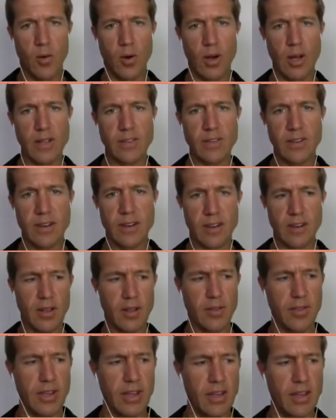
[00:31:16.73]

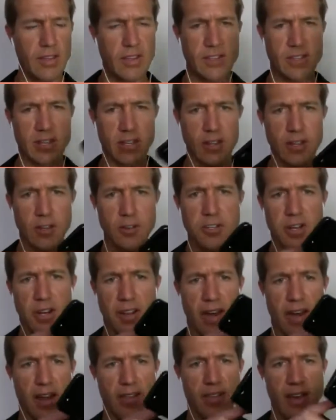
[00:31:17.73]
isn't the solution to
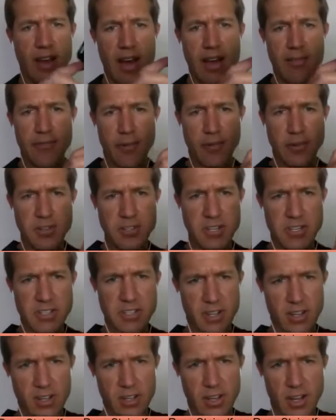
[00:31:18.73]
that on the iPhone is just
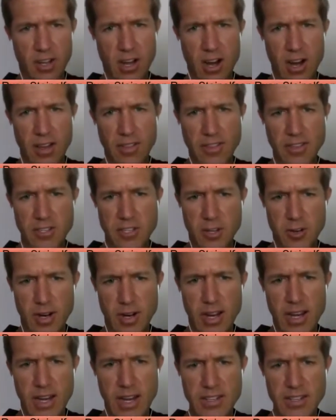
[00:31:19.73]
to click on the
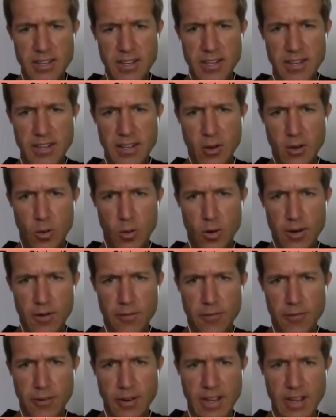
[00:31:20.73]
screen, isn't it, in order to
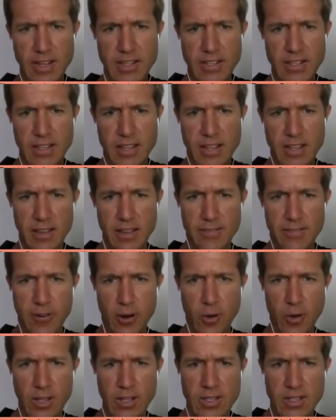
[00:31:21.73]
freeze the
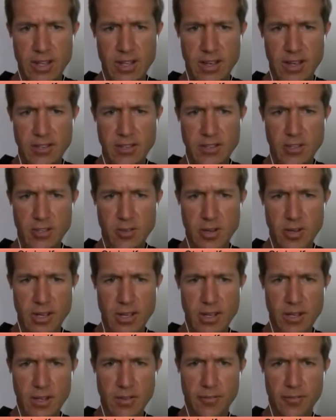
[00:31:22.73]
focus and the screen,